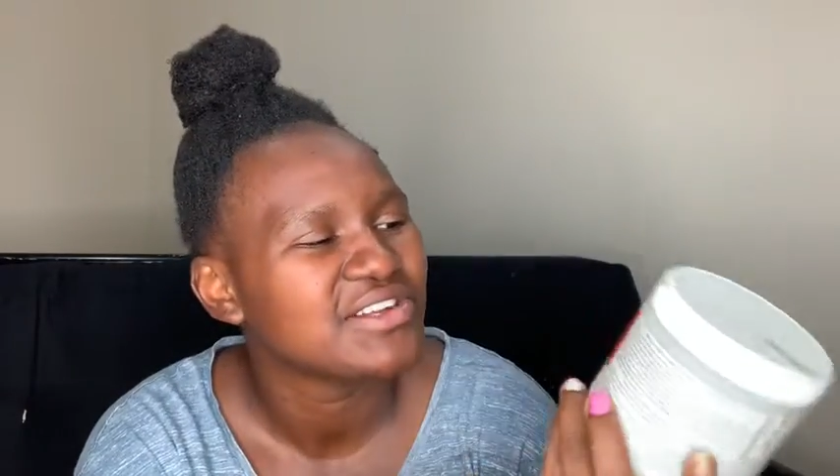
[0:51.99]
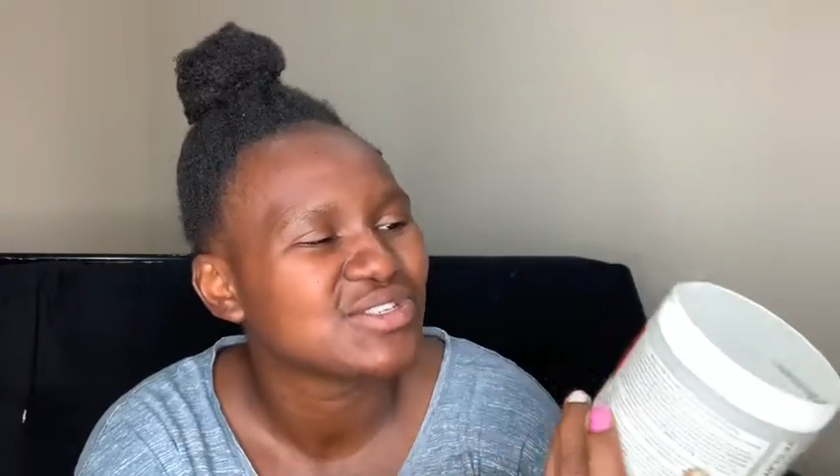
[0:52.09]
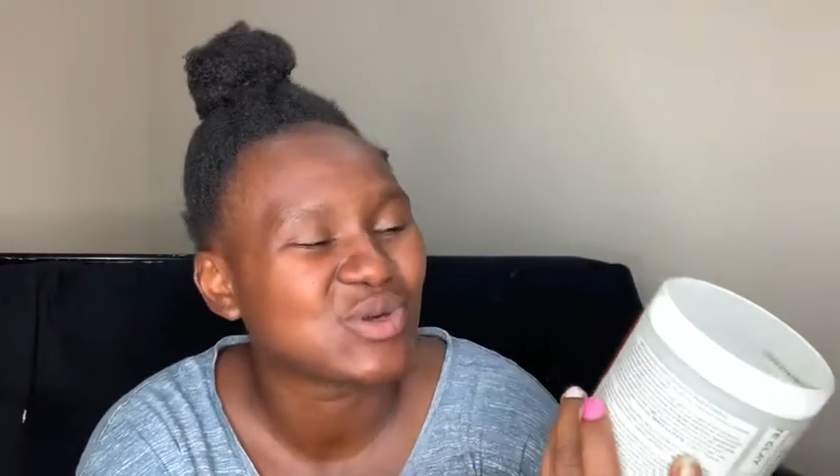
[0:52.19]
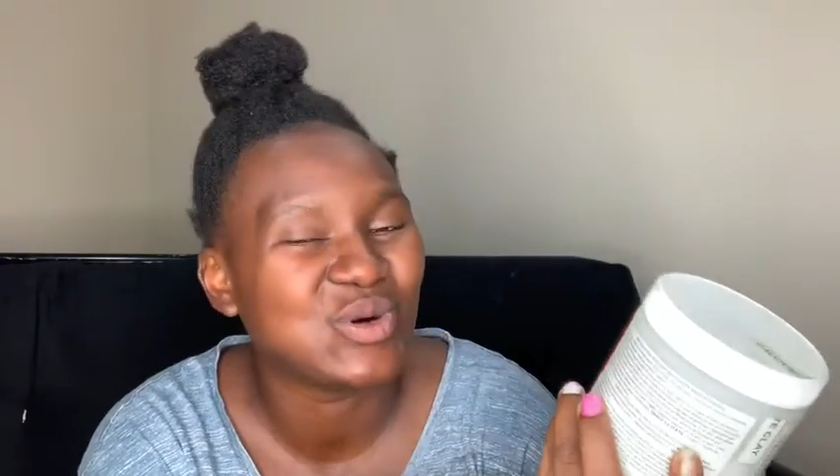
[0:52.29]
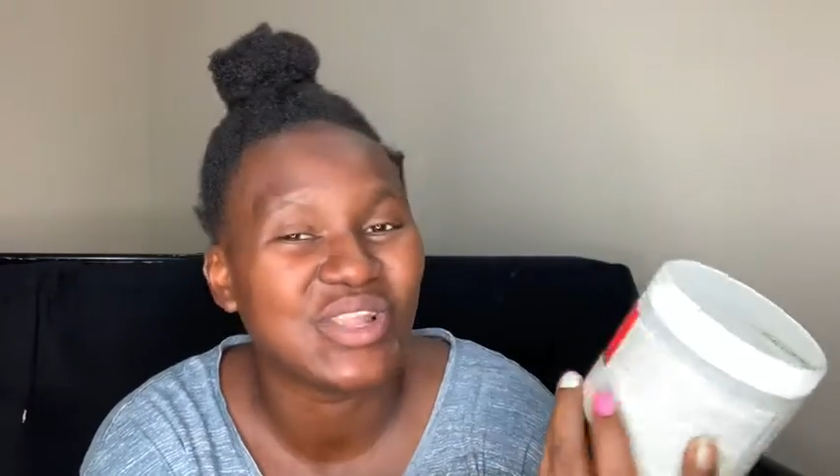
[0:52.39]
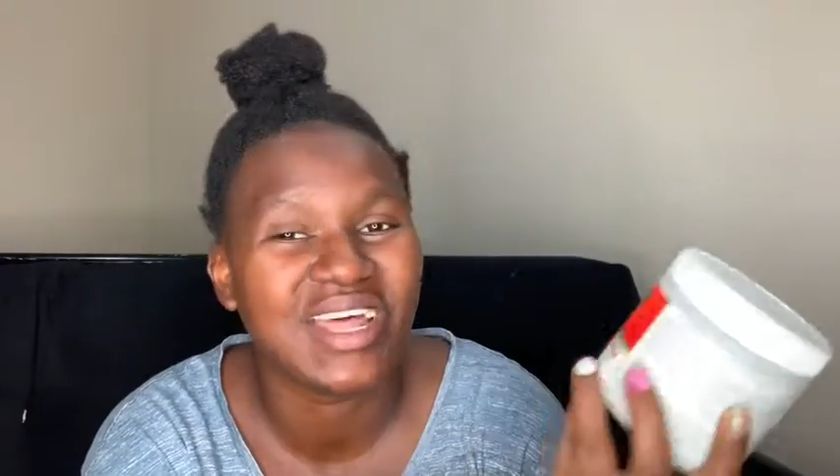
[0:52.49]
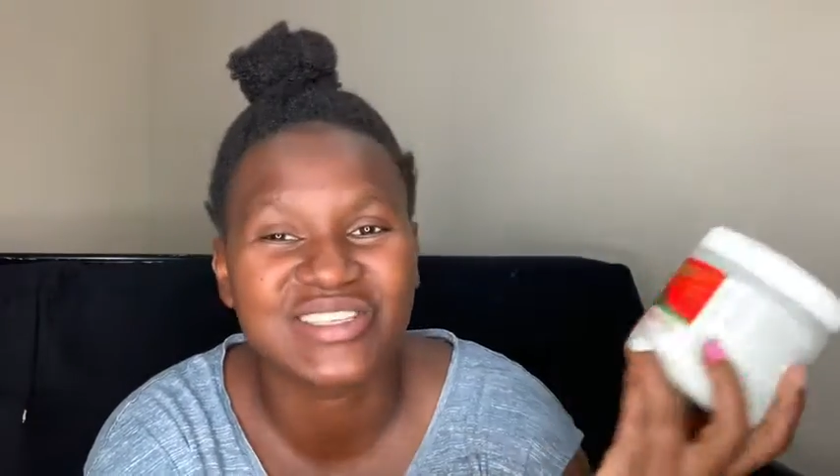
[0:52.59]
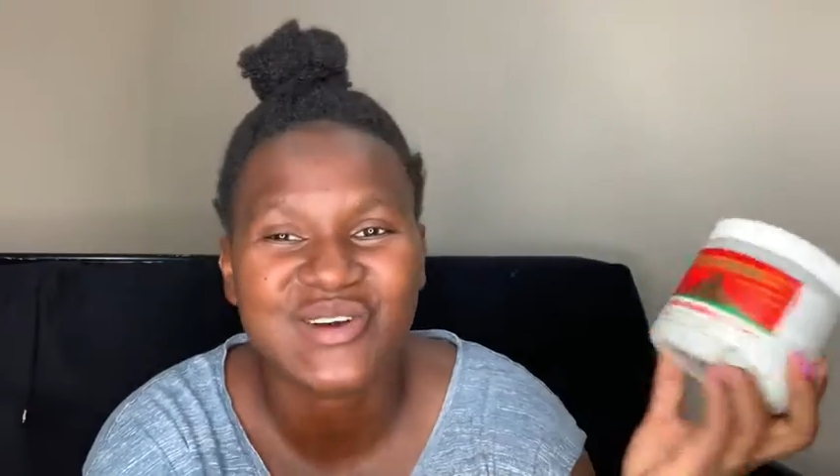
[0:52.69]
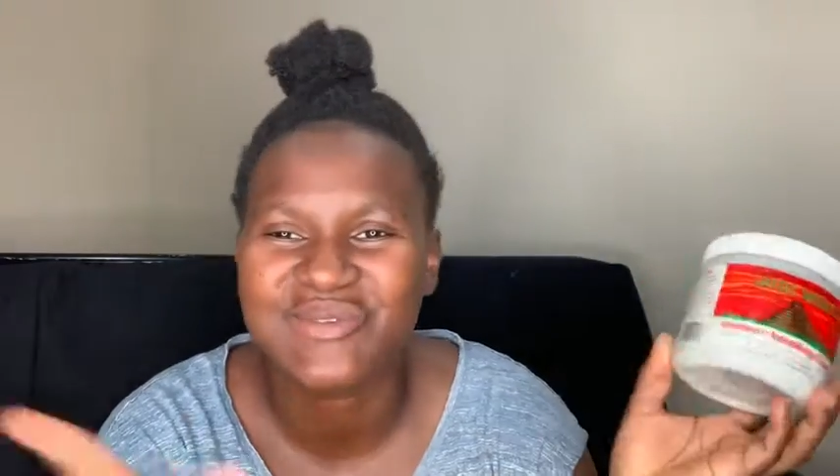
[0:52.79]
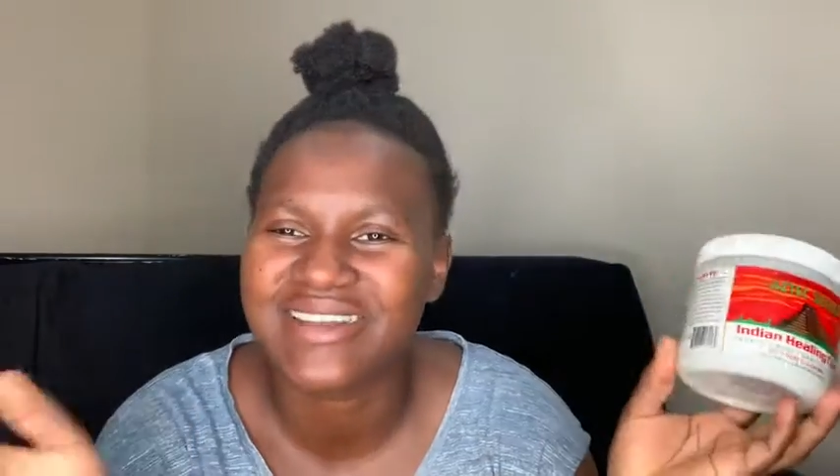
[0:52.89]
So
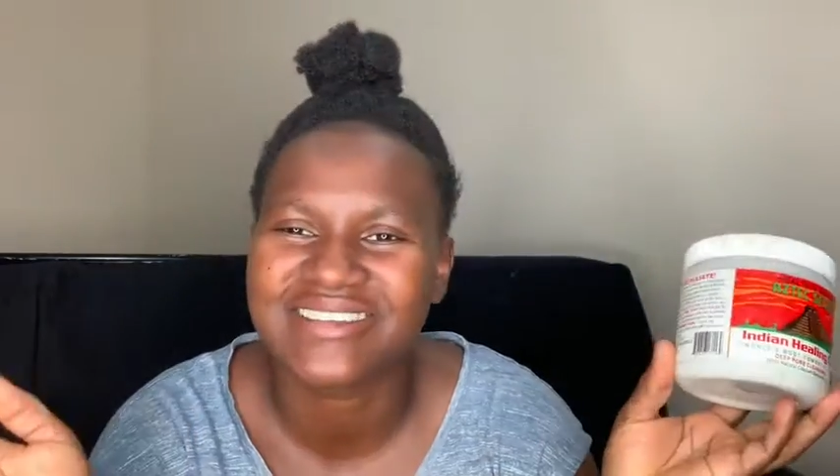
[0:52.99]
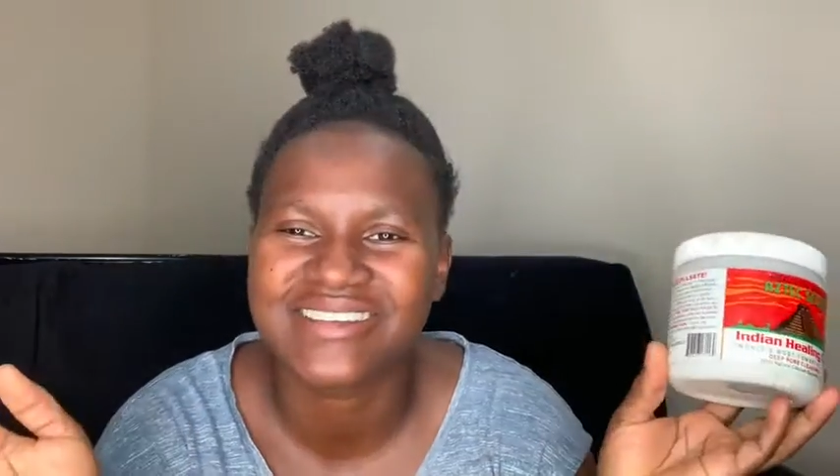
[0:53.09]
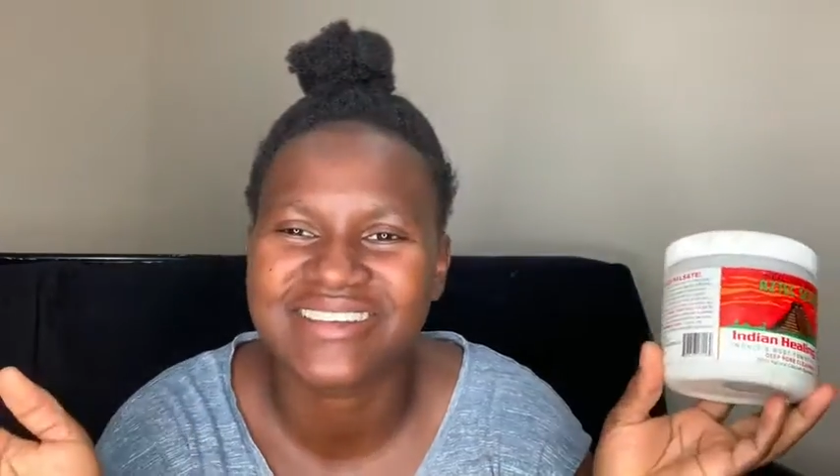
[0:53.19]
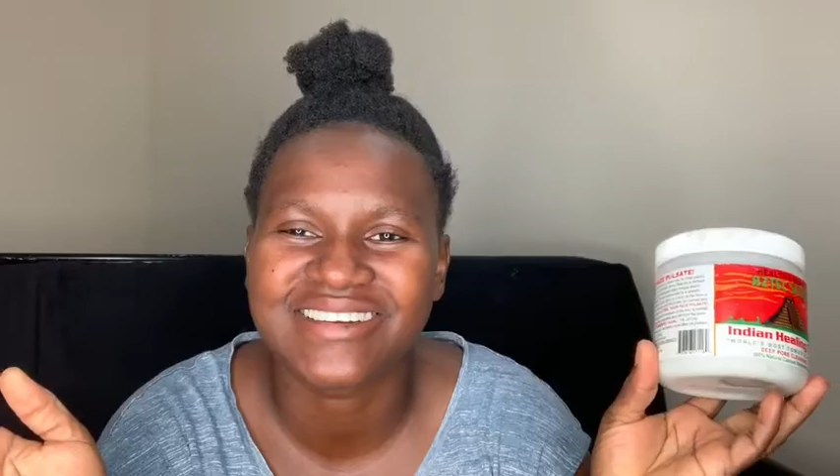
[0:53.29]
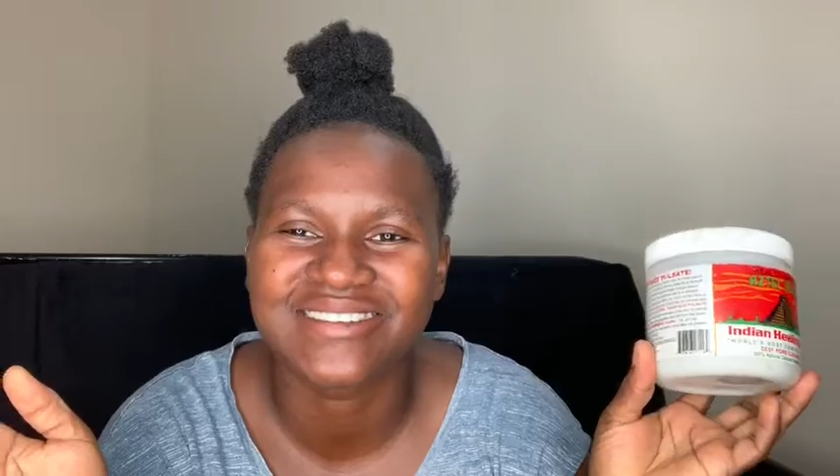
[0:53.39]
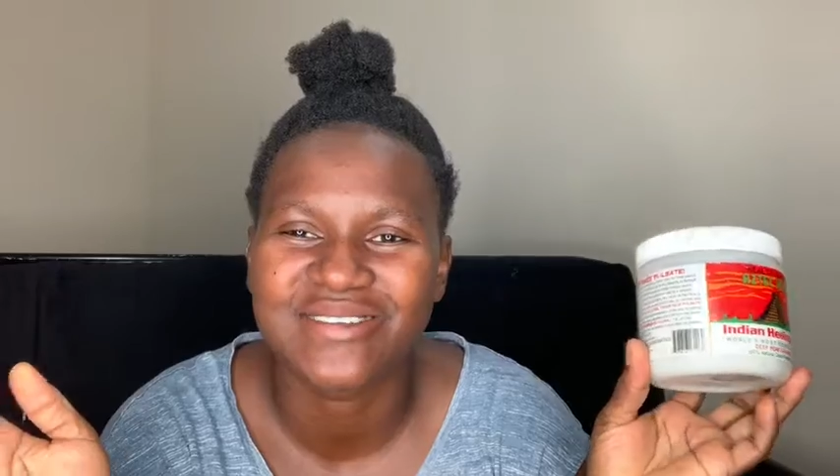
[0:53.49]
let's hope it doesn't